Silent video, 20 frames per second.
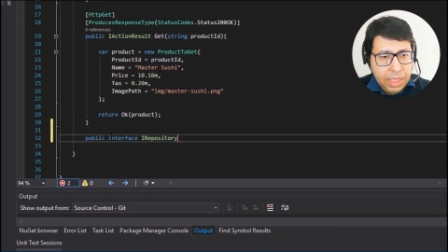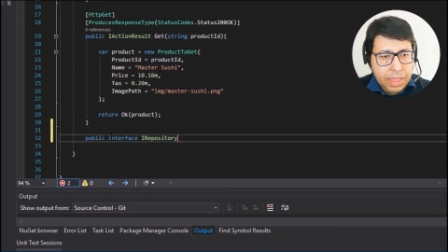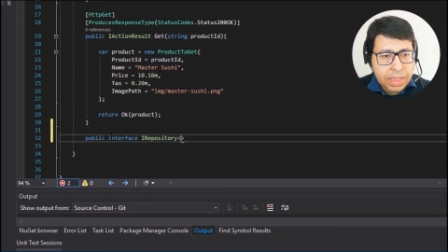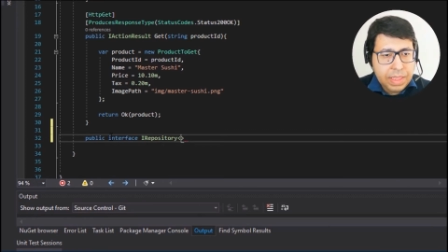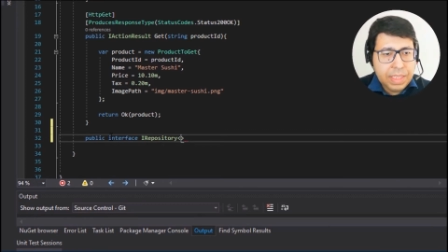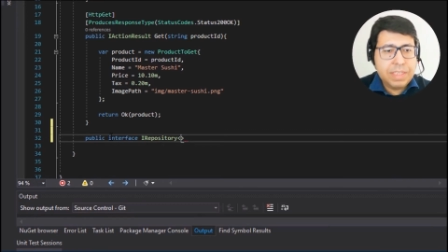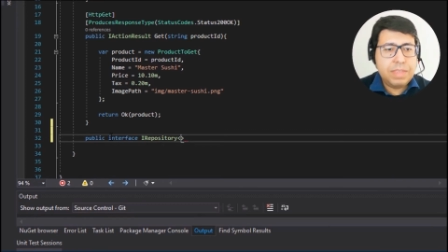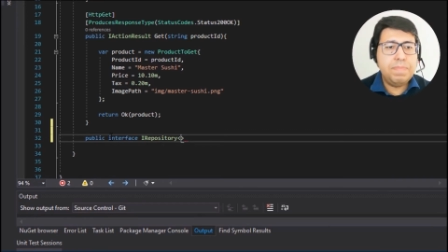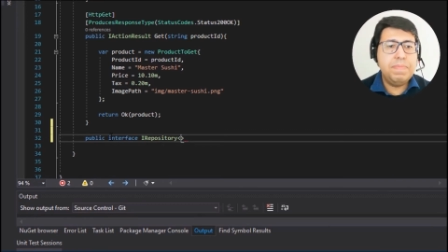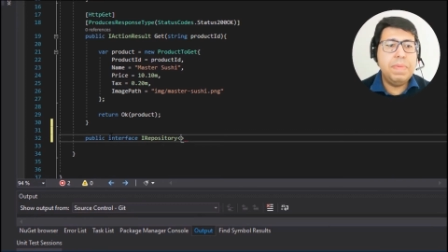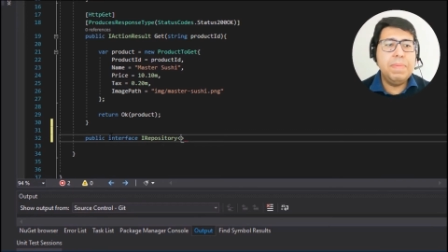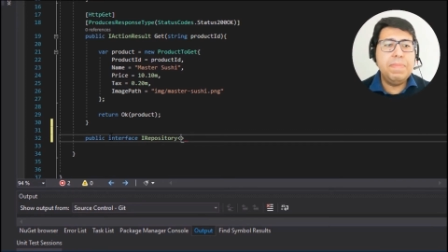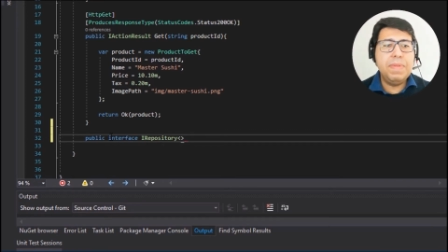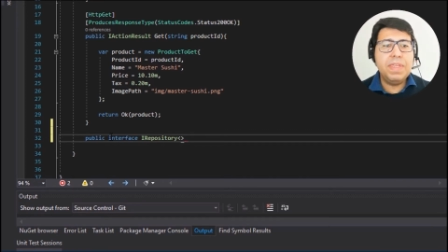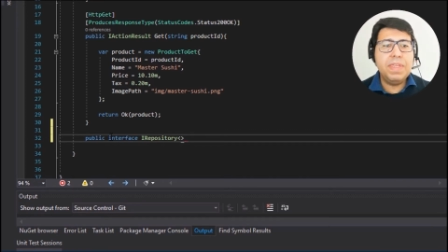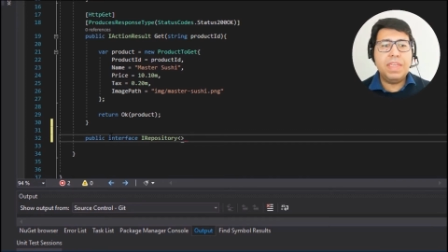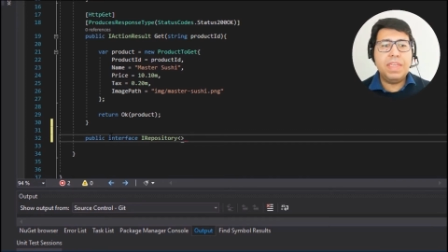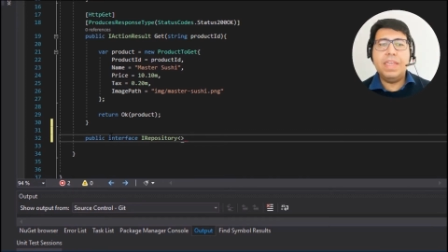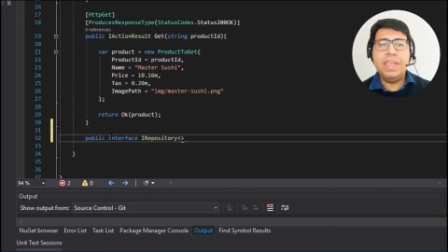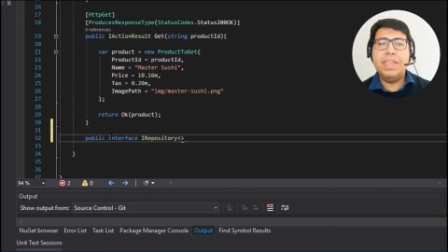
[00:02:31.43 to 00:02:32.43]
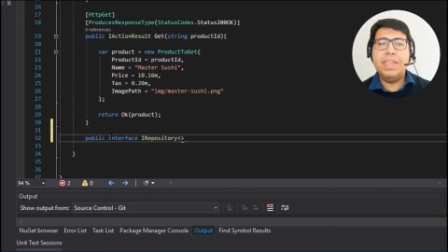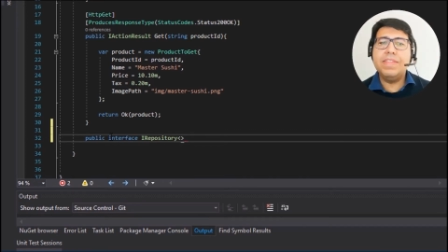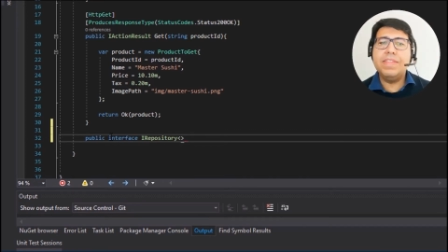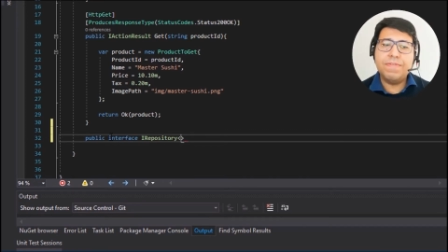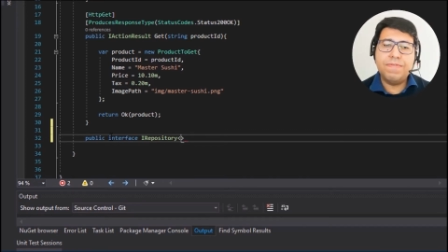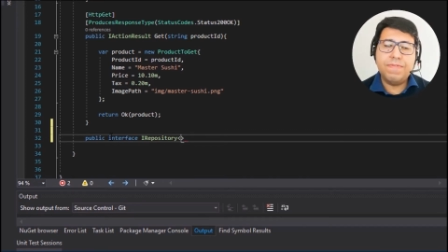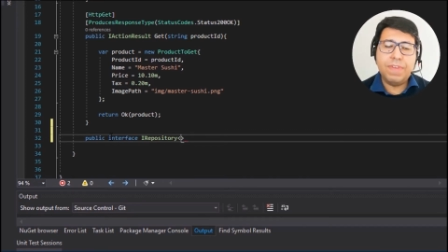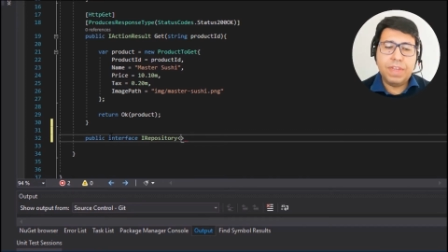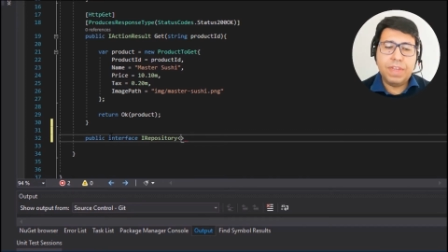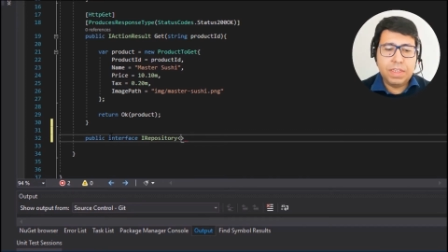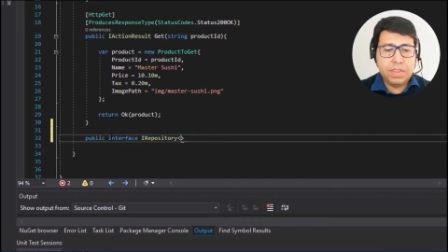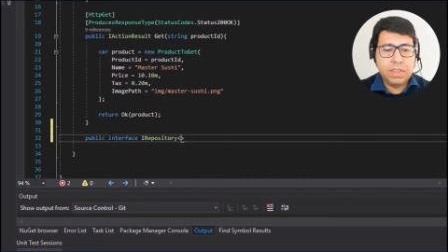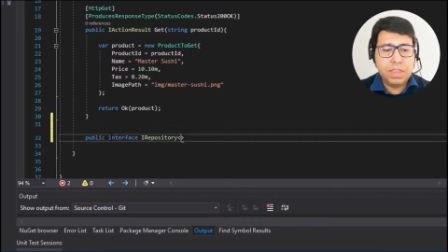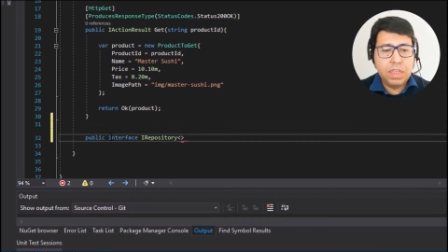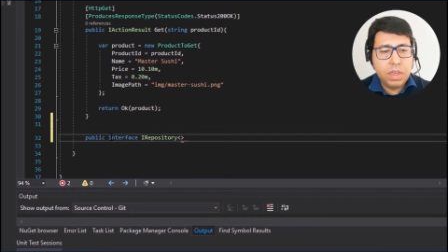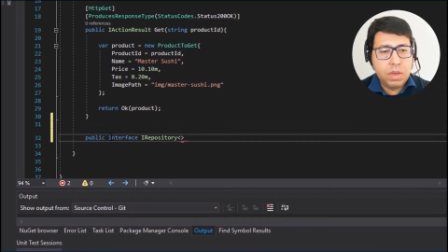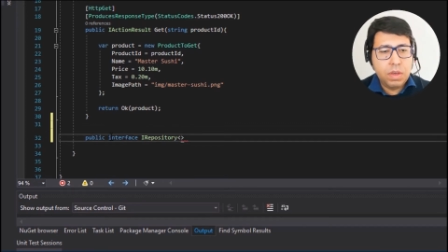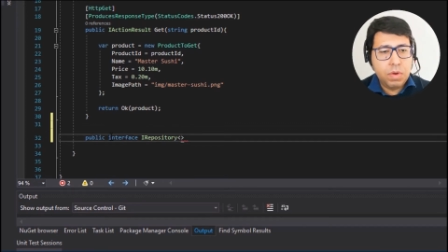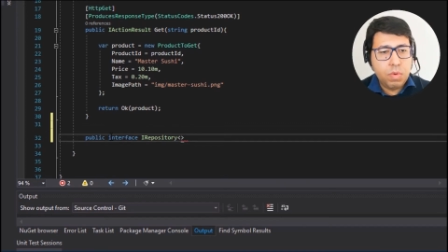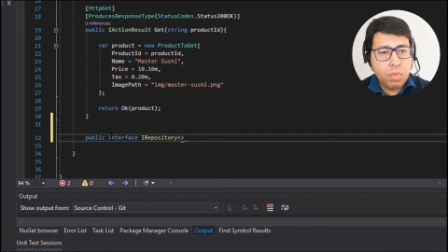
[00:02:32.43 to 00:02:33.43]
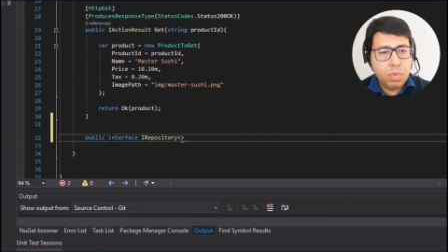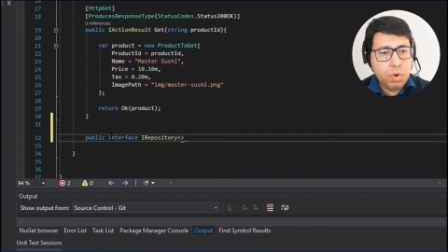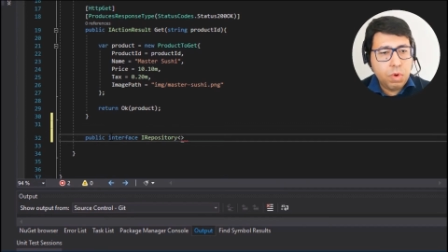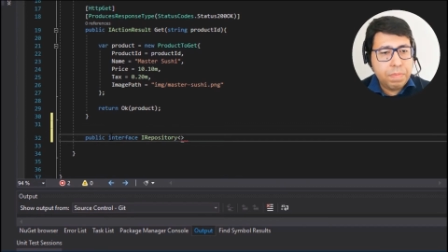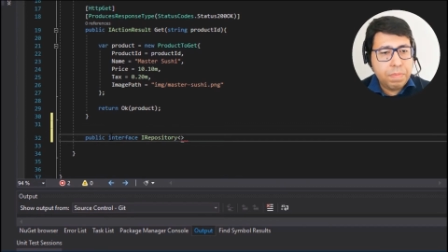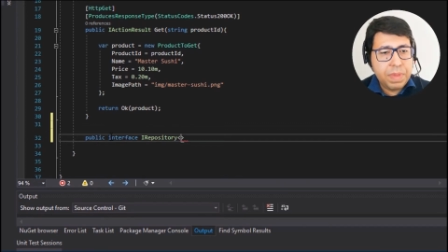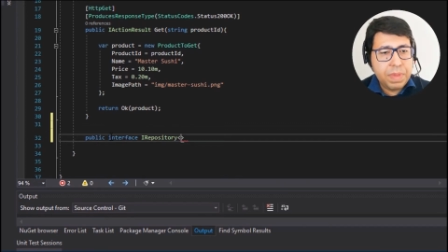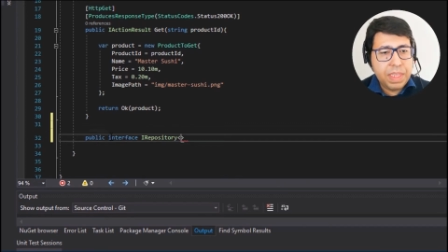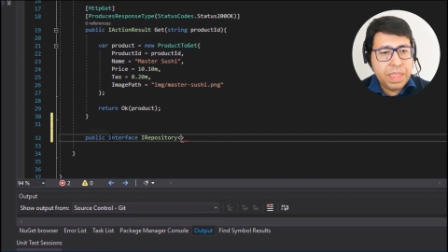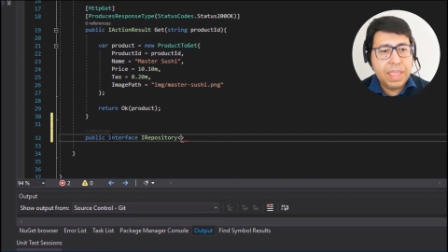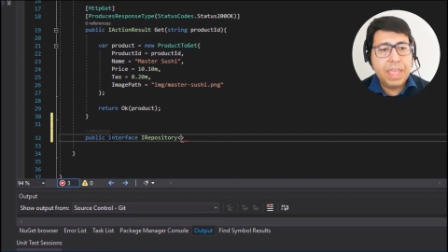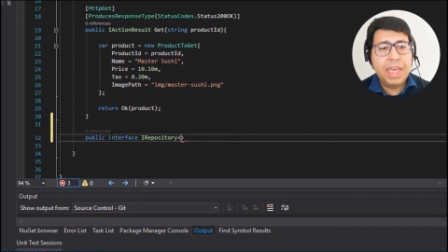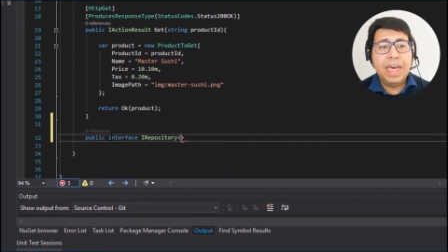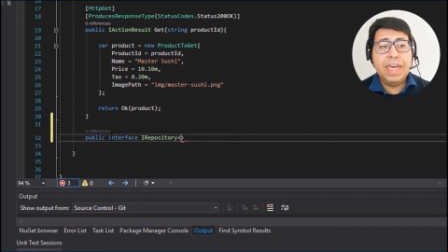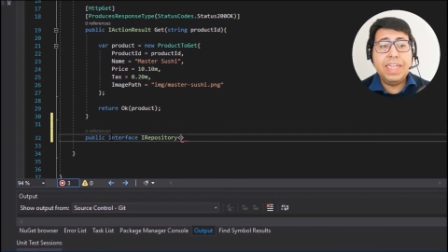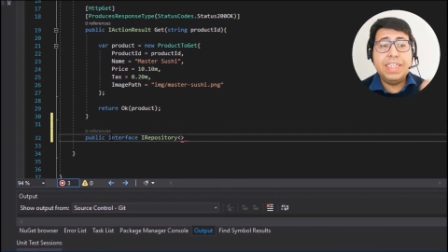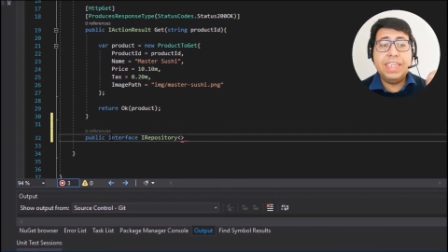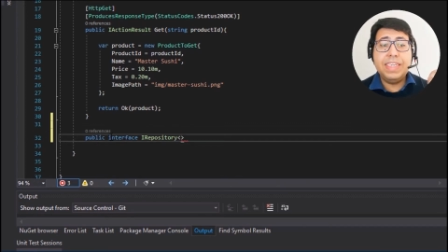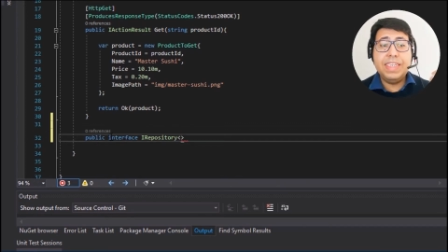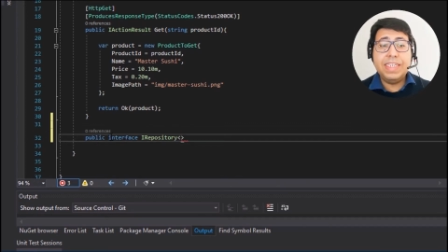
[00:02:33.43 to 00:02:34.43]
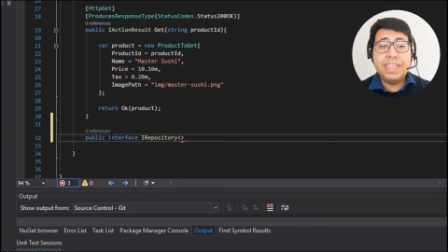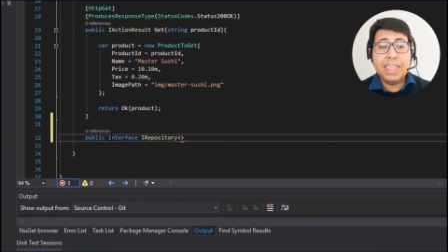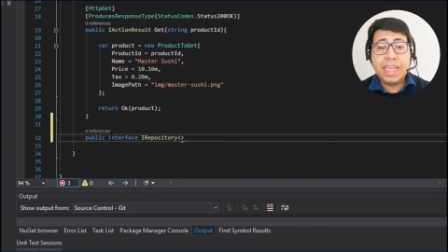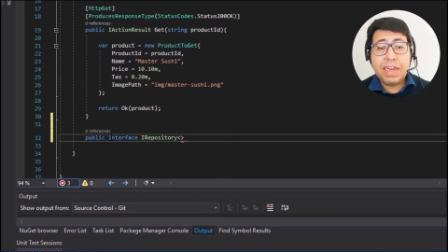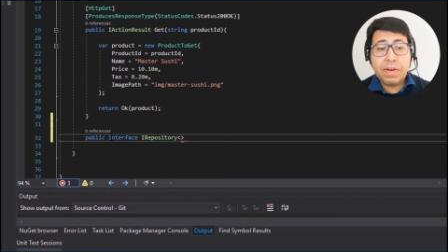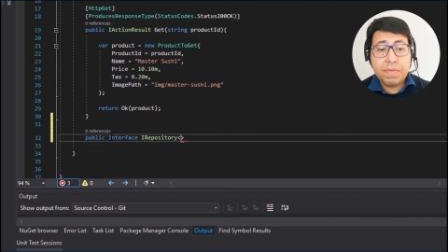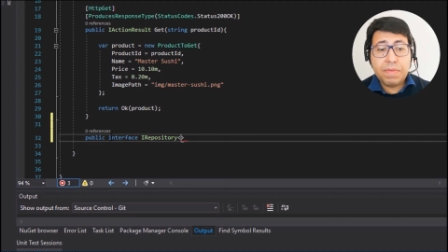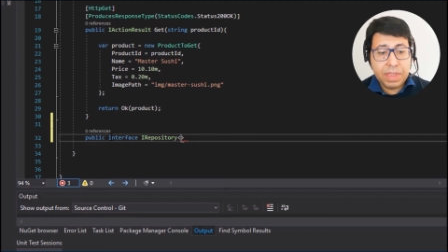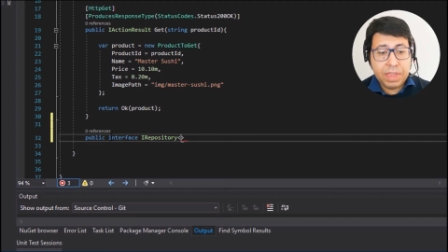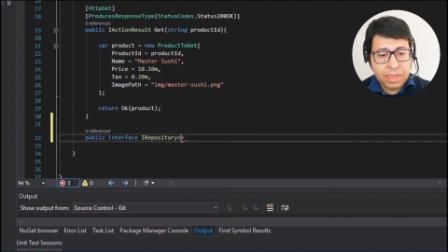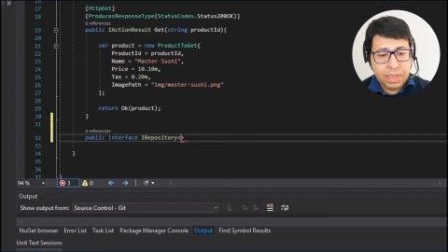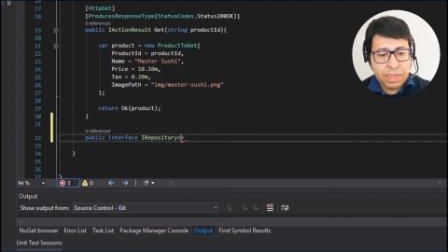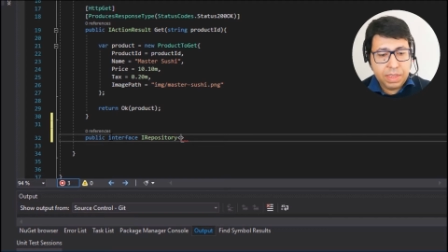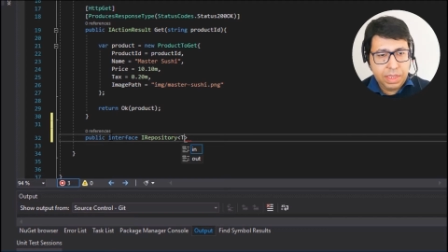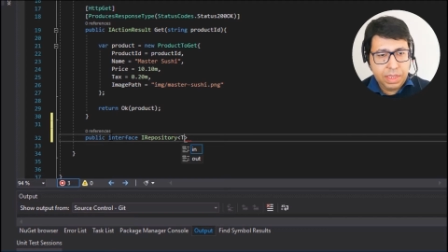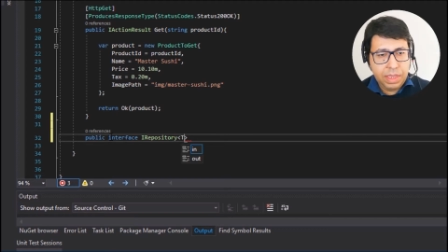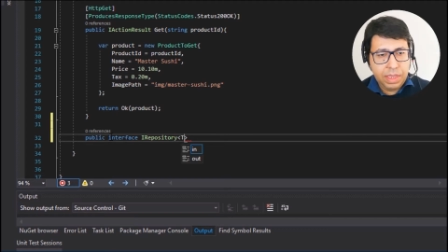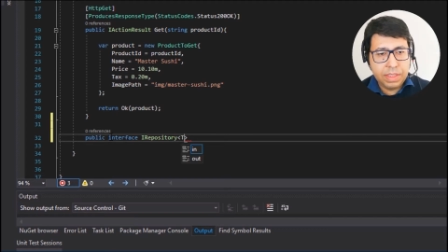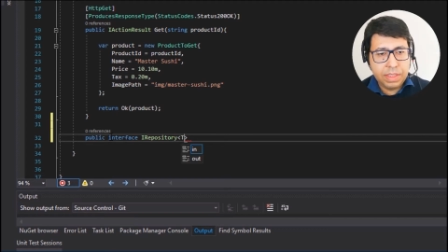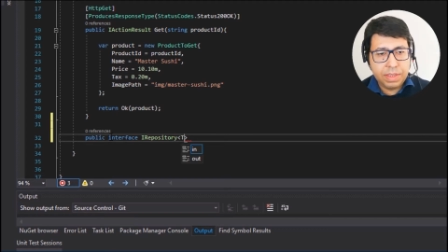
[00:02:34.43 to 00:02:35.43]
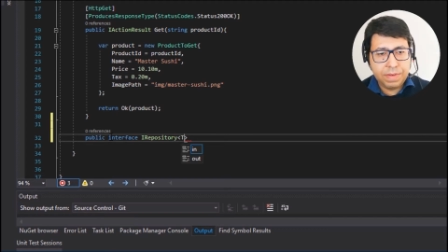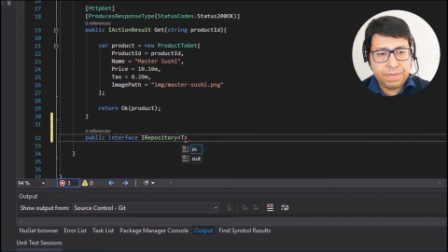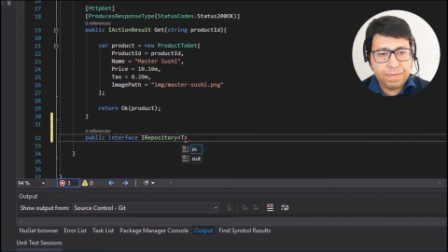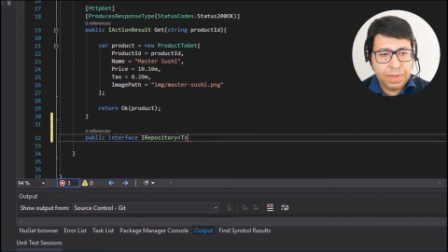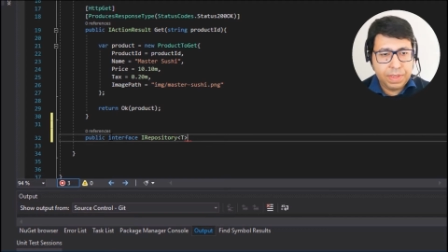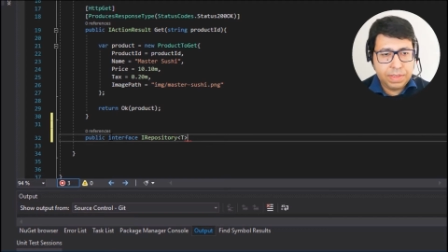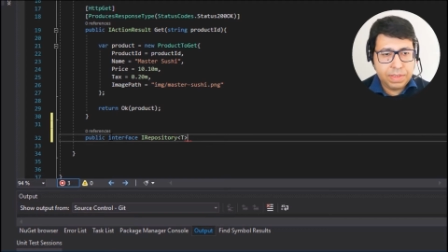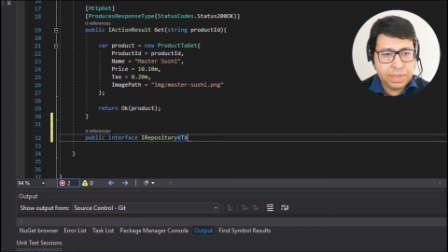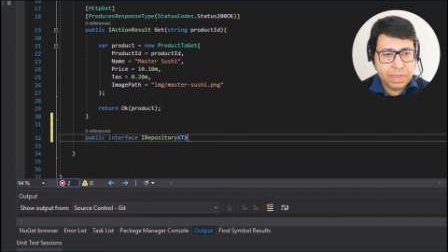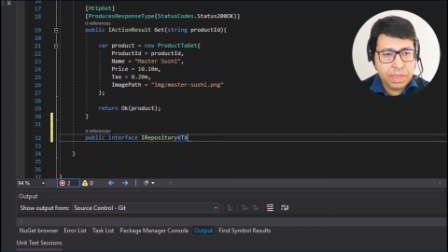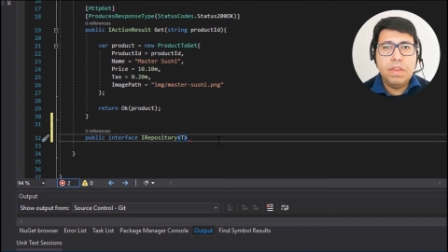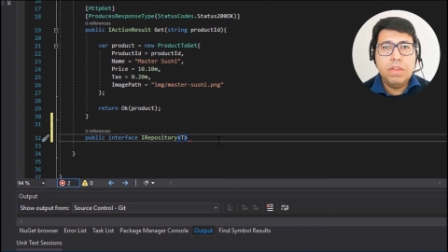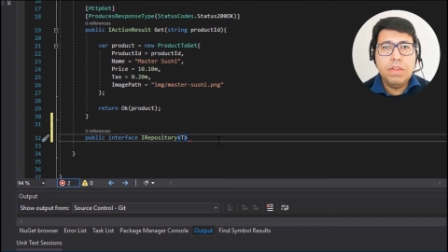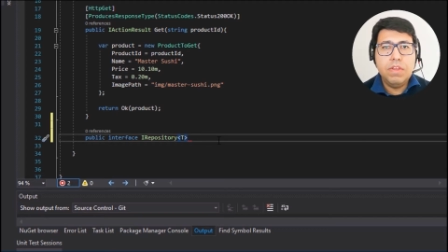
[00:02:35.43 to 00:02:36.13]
This public interface will be a generic interface.